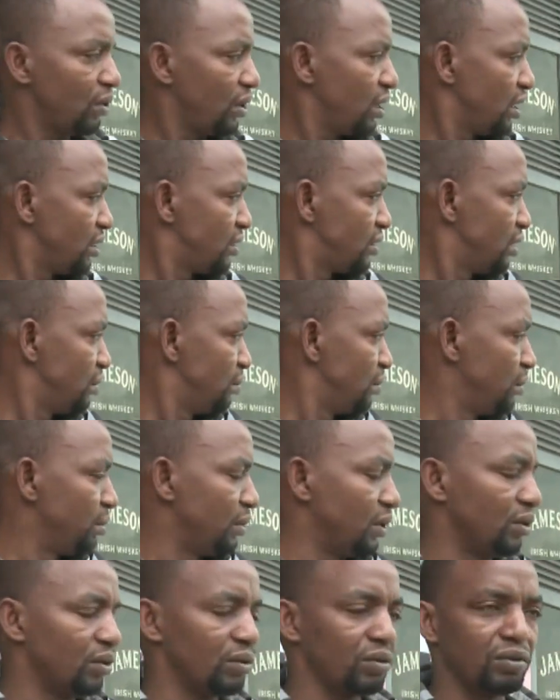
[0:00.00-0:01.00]
debt
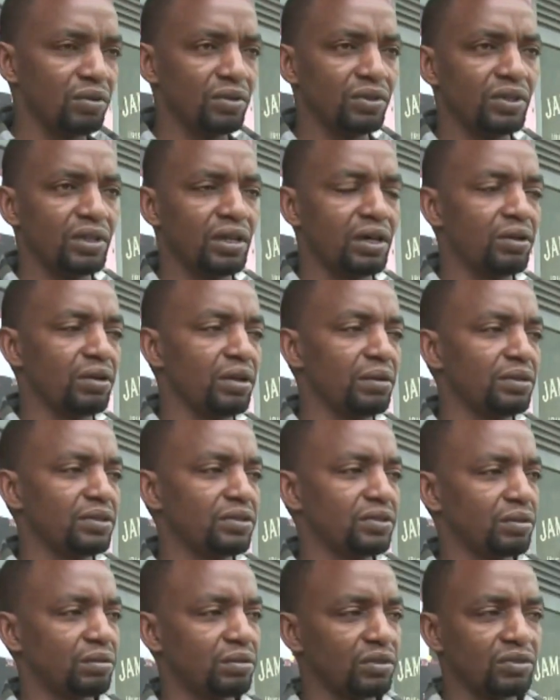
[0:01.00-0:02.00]
of at least 3
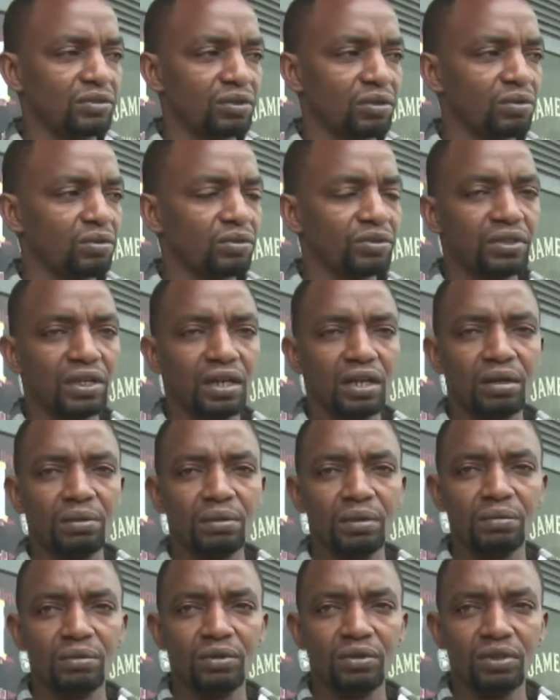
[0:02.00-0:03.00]
months, and
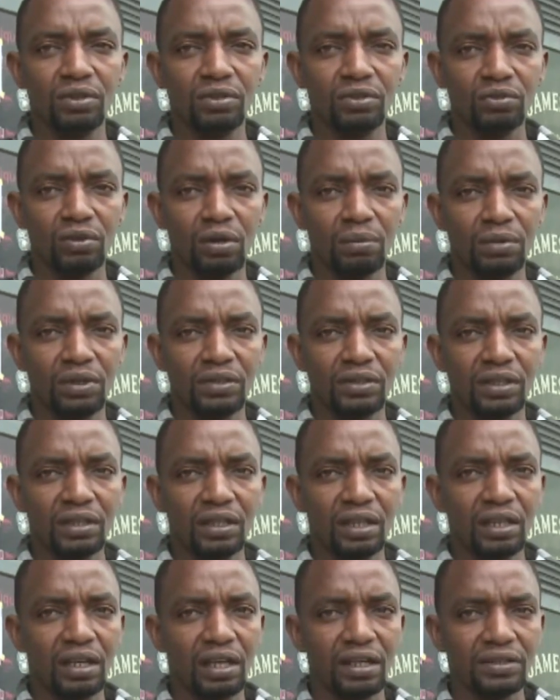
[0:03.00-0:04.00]
you cannot blame them
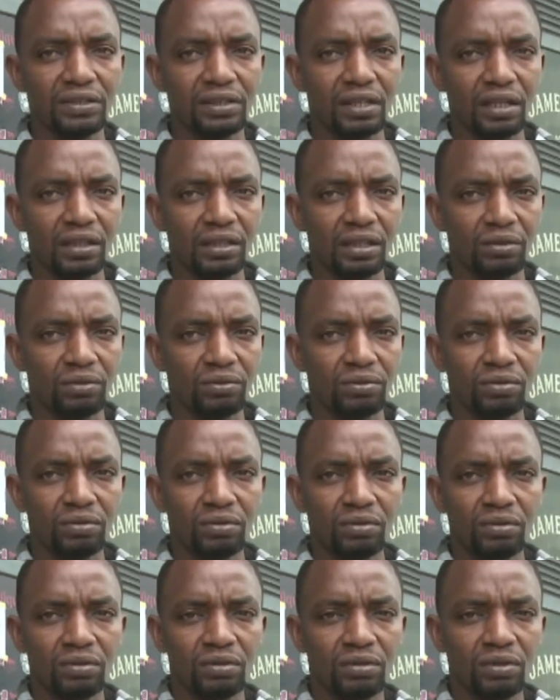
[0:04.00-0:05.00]
as they had no other
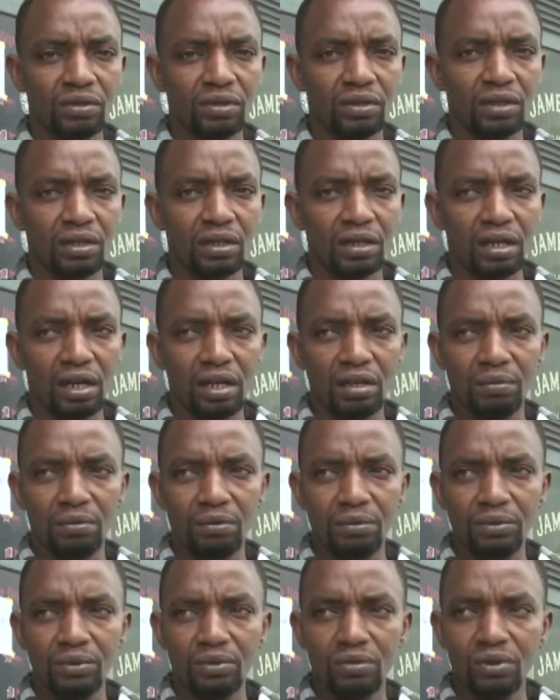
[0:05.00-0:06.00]
choice. I also
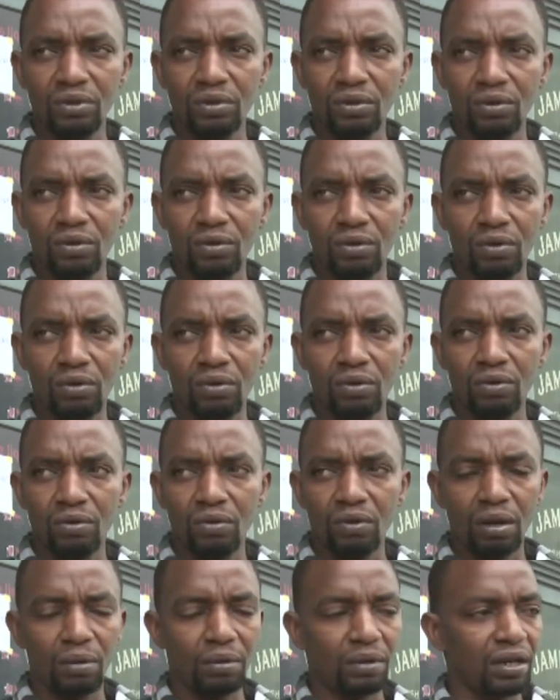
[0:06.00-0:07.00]
had a bank
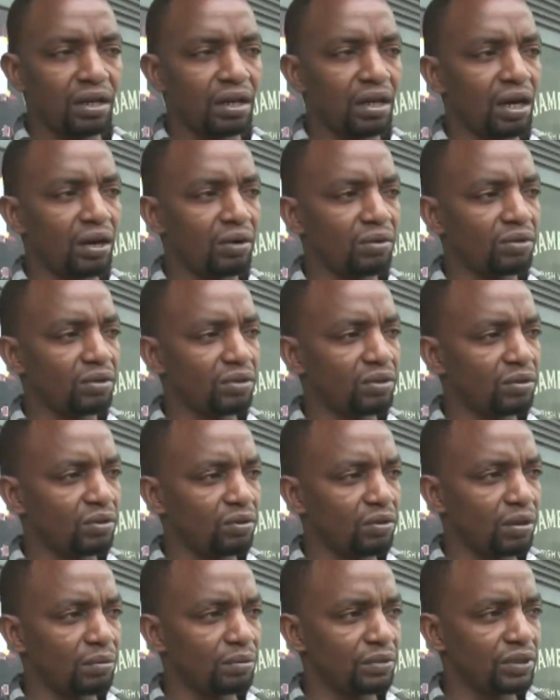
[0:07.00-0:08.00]
loan, and it is
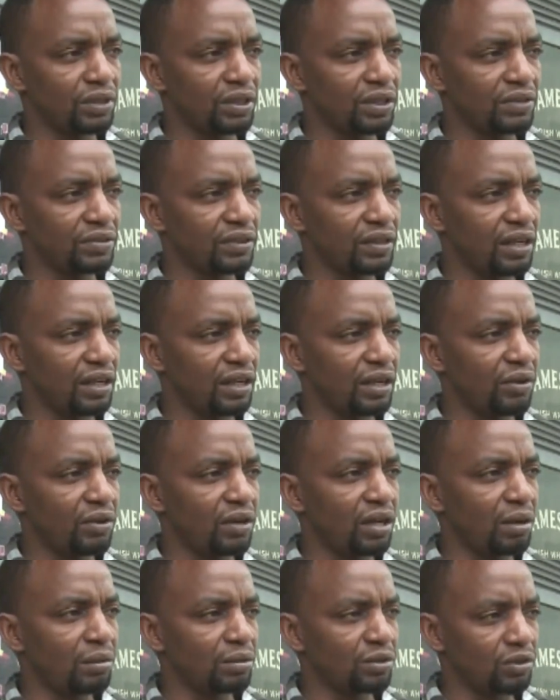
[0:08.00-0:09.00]
difficult to pay it.
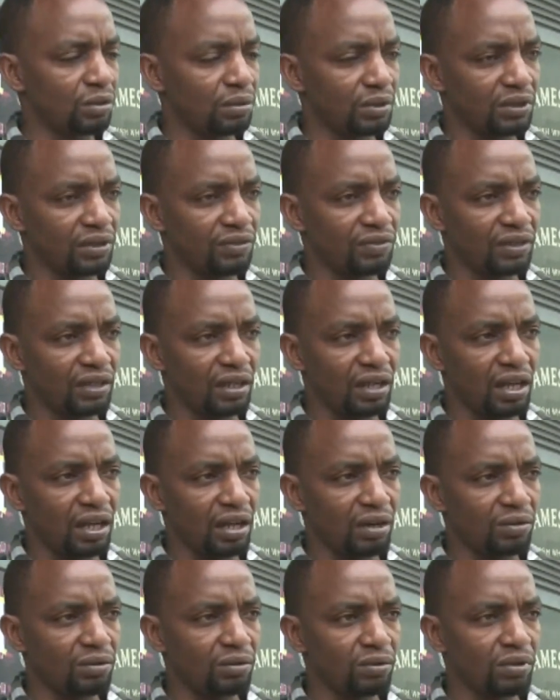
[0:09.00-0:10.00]
If the Kafri Zone
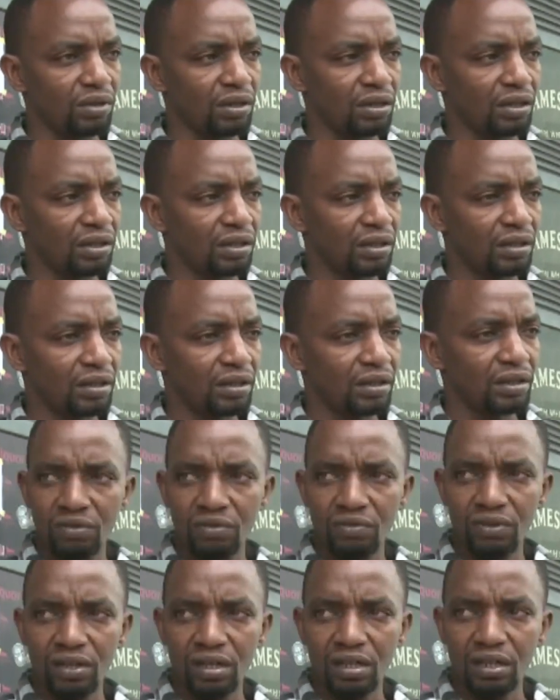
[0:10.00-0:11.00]
was not to be there
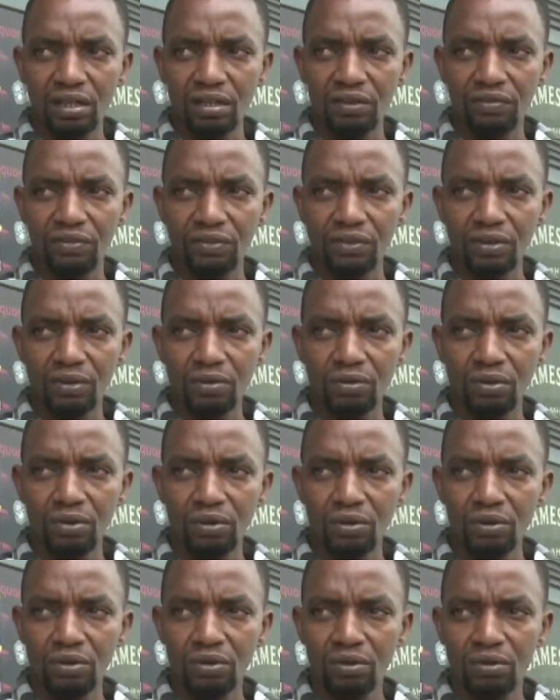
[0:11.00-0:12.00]
and the movement
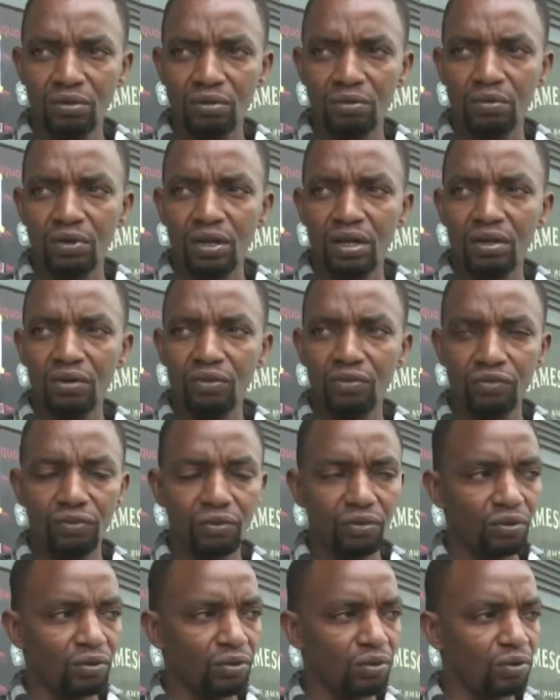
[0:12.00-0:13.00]
returned,
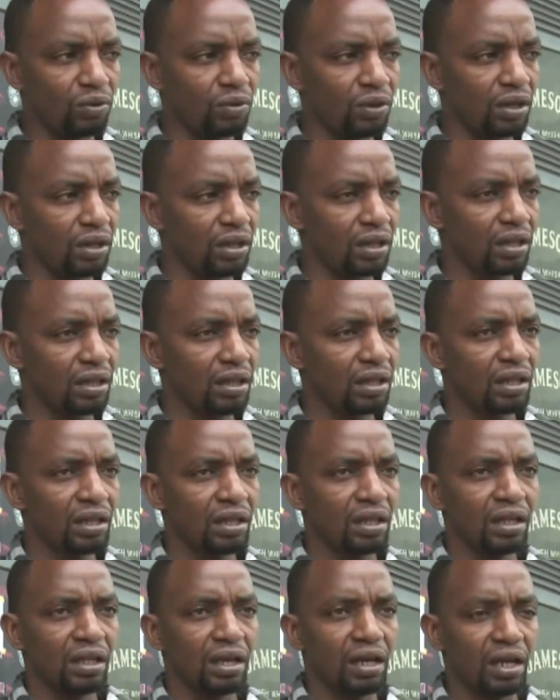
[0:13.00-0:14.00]
our
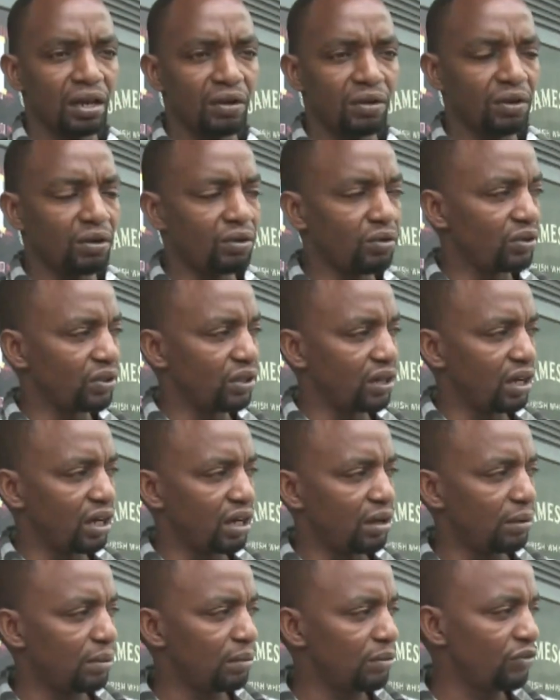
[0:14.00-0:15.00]
businesses would
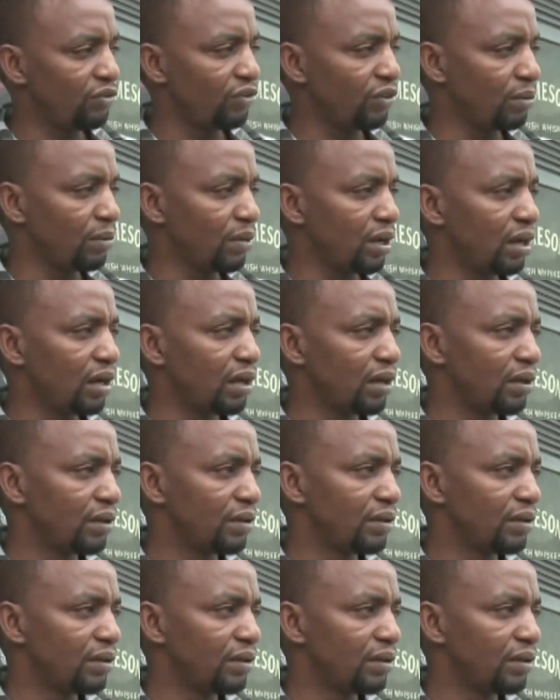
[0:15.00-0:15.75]
continue. On